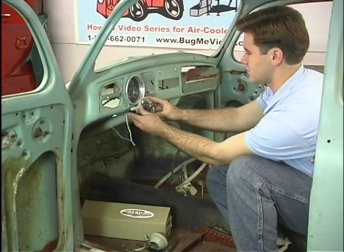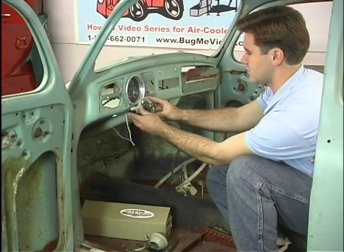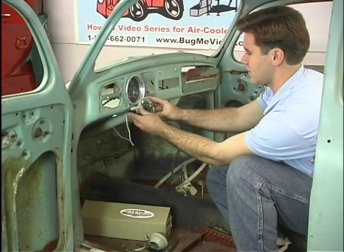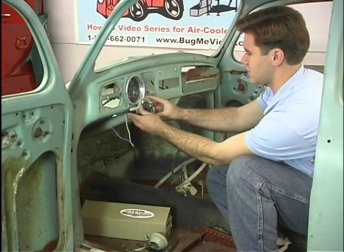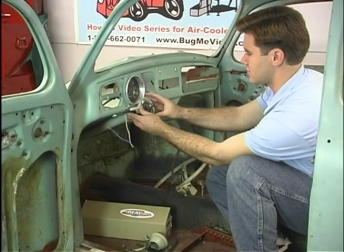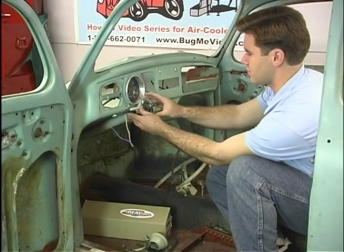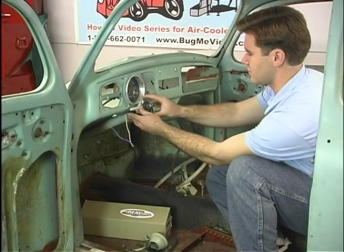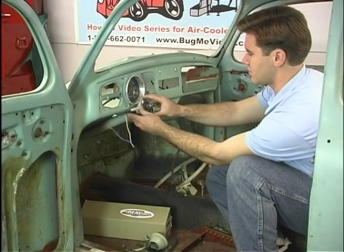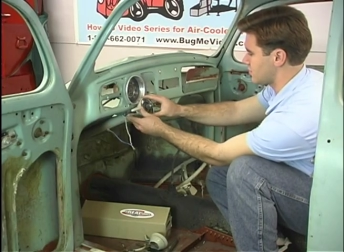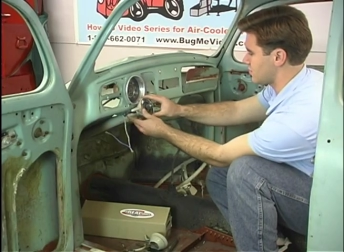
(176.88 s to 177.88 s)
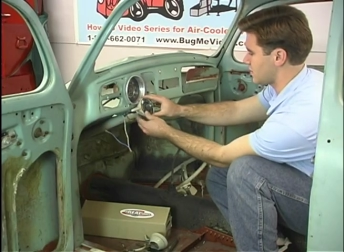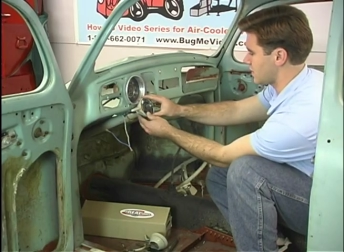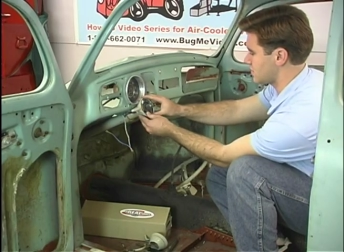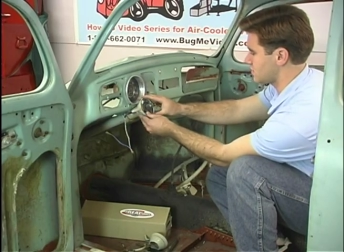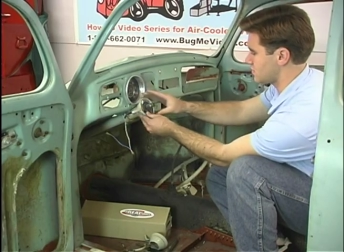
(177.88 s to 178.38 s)
Slides over into
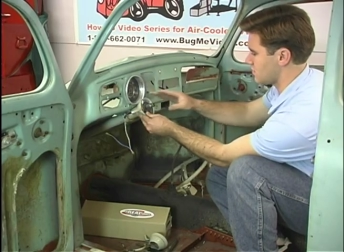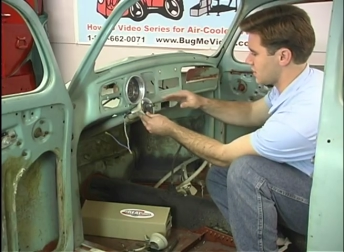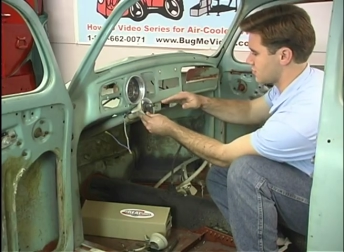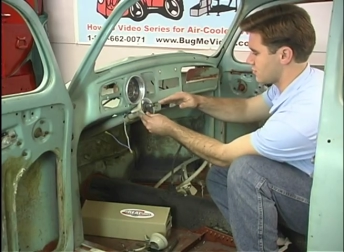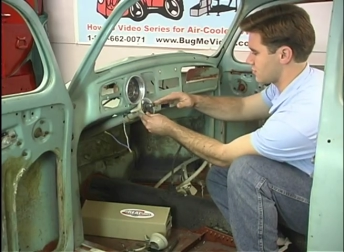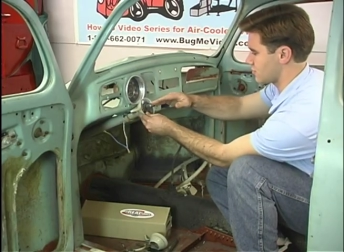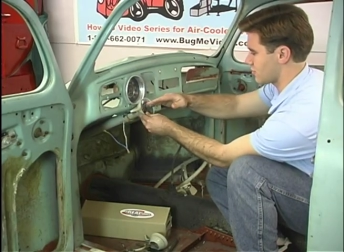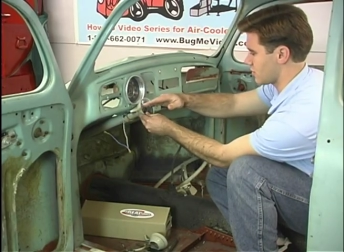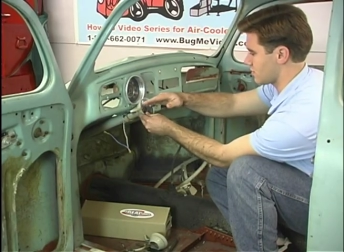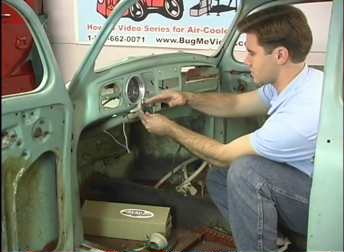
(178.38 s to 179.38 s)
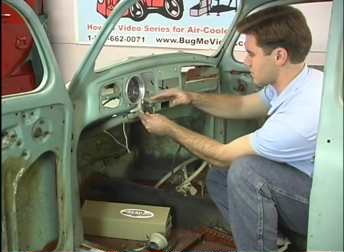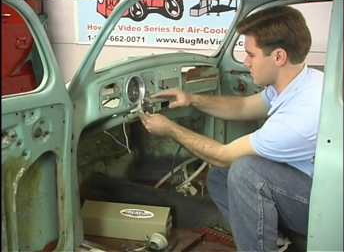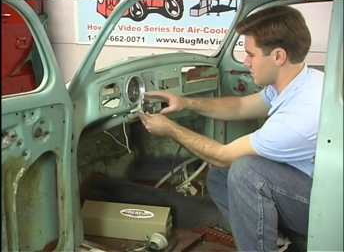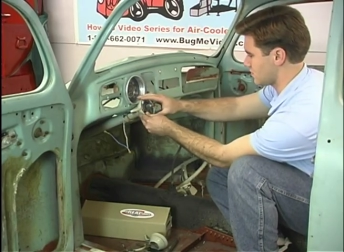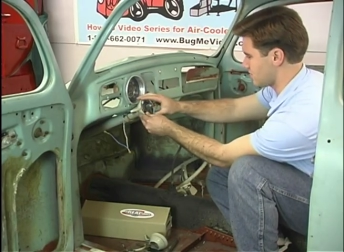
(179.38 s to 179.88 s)
place. Make sure your arms
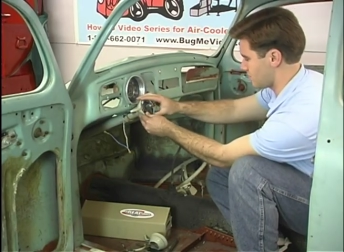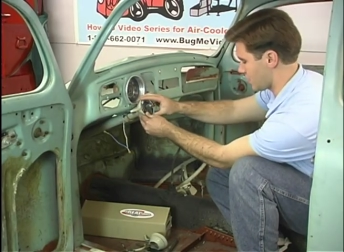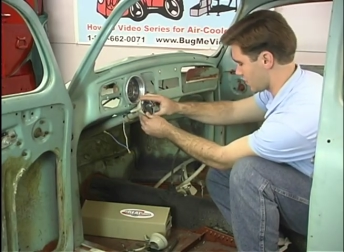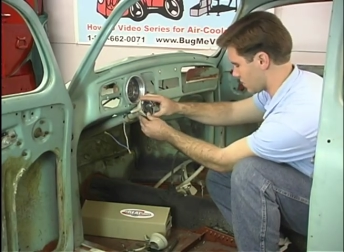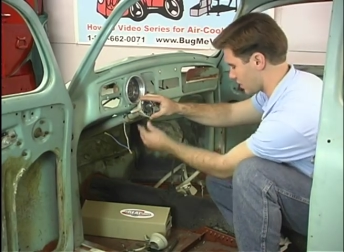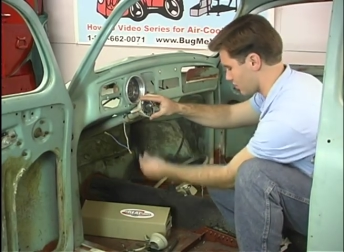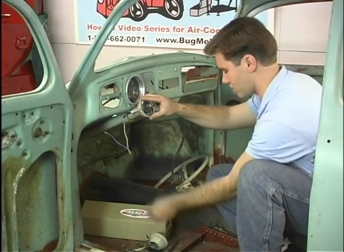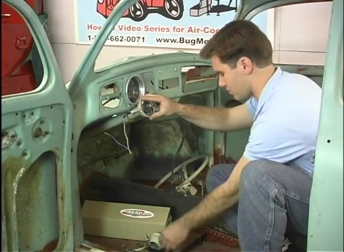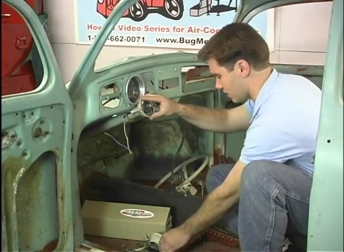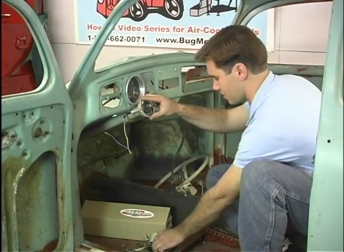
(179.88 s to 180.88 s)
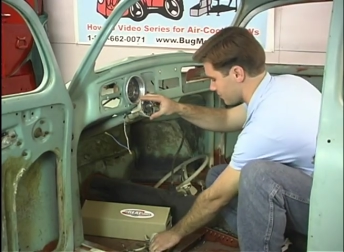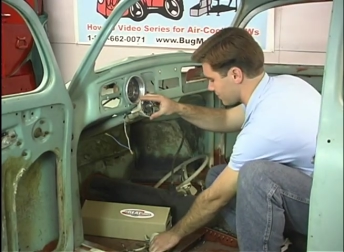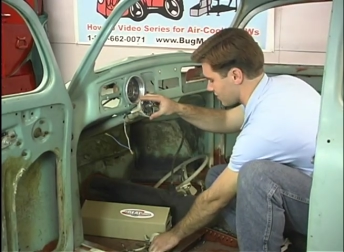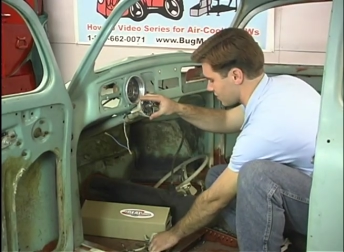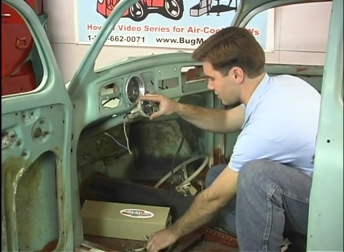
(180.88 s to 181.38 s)
parallel with the bottom of your